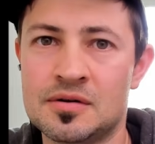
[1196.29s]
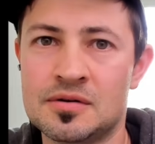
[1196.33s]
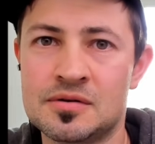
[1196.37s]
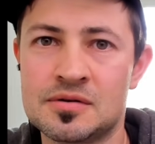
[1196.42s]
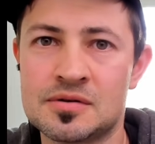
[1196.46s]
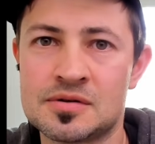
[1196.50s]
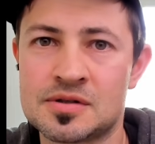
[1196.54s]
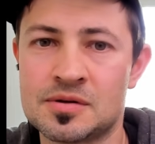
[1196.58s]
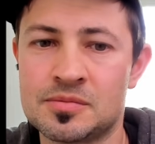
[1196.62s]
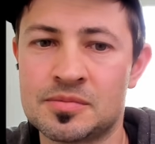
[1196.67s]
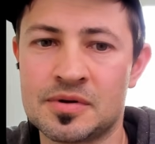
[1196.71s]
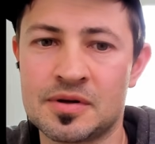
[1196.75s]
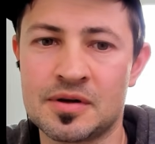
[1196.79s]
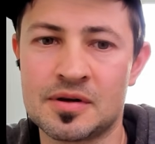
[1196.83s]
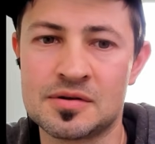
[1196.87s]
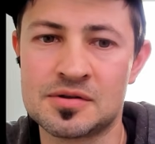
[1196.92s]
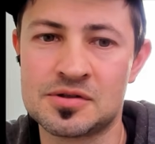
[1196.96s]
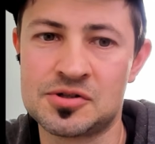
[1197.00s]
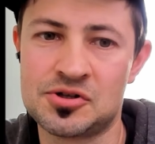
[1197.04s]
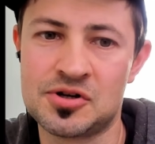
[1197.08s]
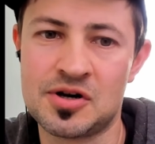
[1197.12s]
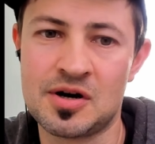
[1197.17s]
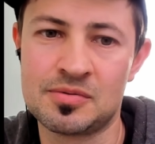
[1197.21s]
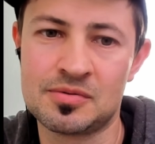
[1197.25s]
something else
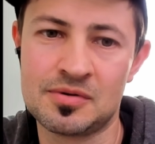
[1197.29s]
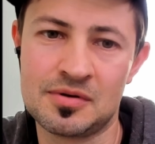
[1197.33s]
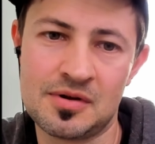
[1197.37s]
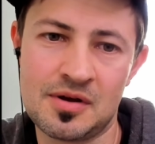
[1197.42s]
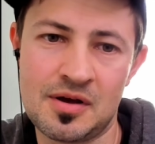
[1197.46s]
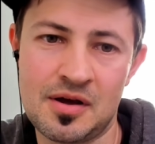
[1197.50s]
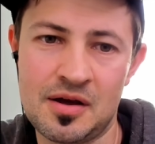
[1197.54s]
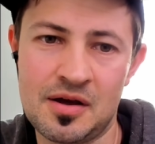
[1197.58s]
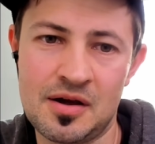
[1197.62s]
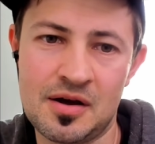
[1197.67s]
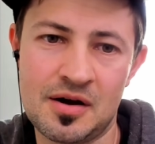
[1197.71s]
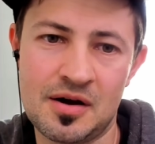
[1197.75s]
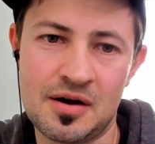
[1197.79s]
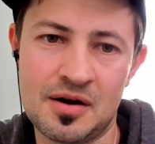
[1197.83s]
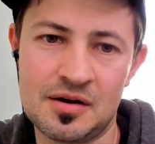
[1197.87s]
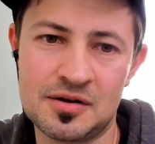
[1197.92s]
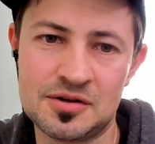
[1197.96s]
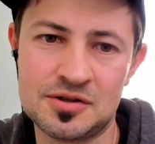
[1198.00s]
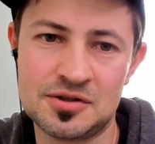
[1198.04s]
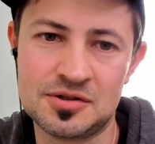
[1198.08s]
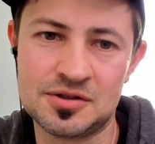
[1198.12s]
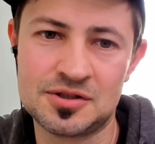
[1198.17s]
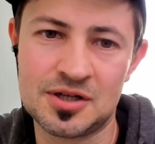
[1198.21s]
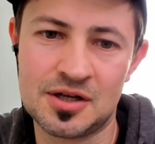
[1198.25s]
dropped in the AI
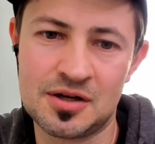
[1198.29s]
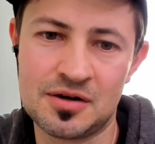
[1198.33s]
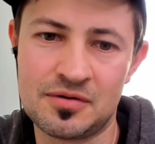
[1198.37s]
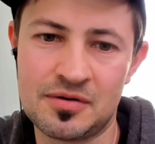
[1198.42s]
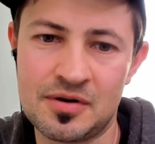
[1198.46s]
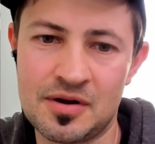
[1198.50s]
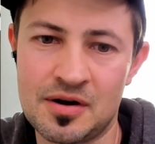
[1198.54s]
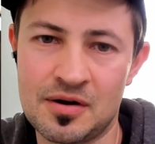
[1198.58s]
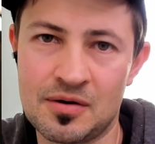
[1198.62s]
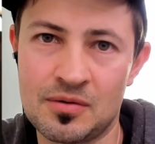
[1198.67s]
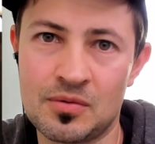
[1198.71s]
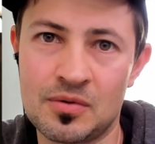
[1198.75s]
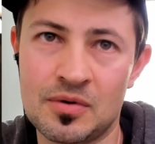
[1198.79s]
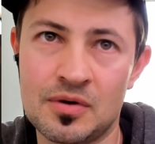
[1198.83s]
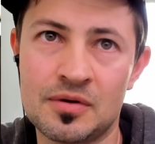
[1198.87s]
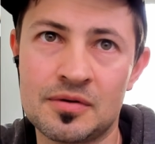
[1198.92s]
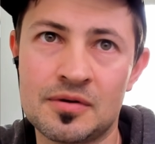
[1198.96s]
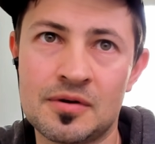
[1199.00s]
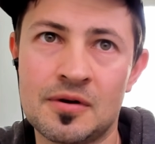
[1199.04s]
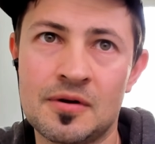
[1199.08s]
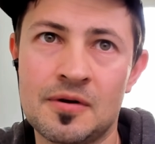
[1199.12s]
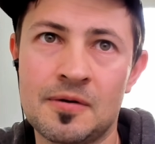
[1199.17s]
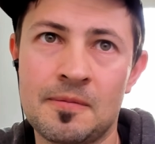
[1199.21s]
generating world.